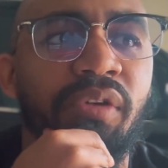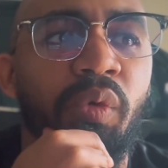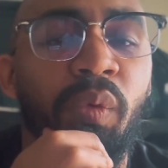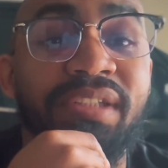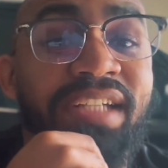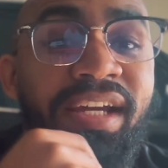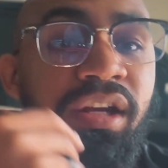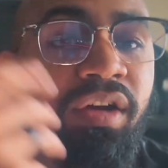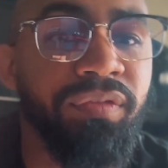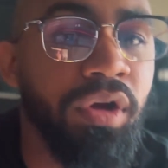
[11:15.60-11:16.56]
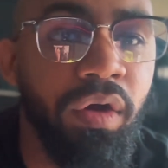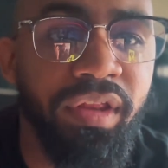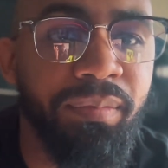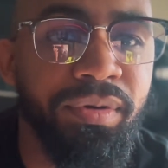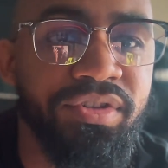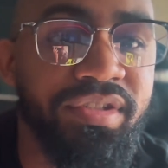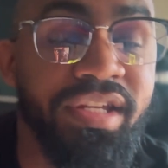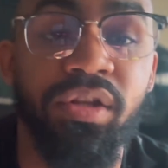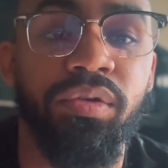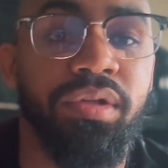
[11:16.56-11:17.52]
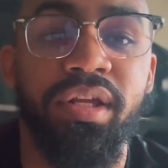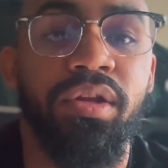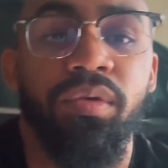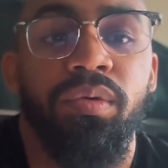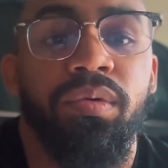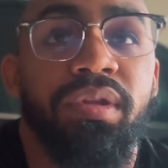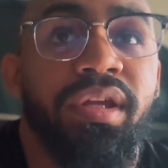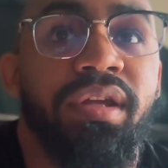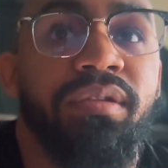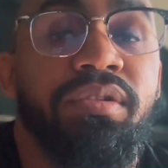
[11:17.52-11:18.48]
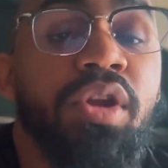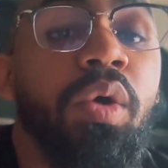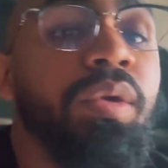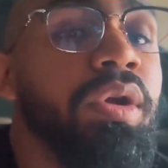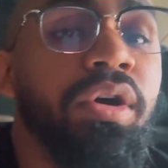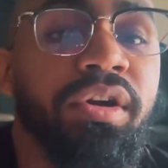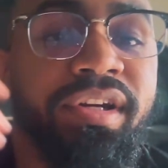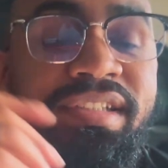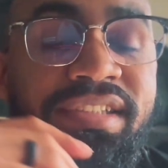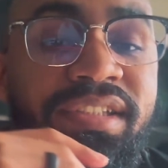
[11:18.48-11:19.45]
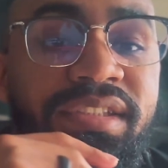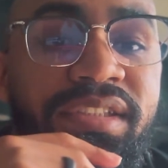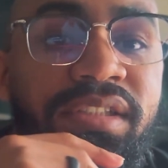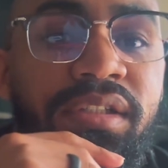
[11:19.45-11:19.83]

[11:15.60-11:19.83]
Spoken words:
once I get off the call with that person, they no longer exist.